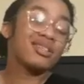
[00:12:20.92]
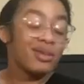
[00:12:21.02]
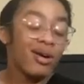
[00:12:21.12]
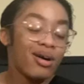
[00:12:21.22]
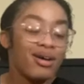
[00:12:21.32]

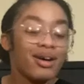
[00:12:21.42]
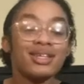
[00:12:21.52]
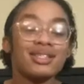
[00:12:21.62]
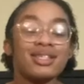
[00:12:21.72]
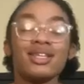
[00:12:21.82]
y'all
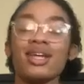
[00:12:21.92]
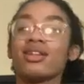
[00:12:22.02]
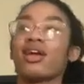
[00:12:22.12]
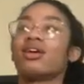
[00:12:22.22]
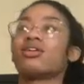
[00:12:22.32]
can see that
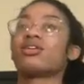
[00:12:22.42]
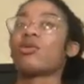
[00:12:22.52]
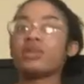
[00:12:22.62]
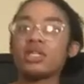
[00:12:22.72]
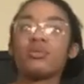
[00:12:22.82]
like y'all
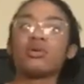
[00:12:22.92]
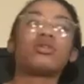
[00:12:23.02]
be sleeping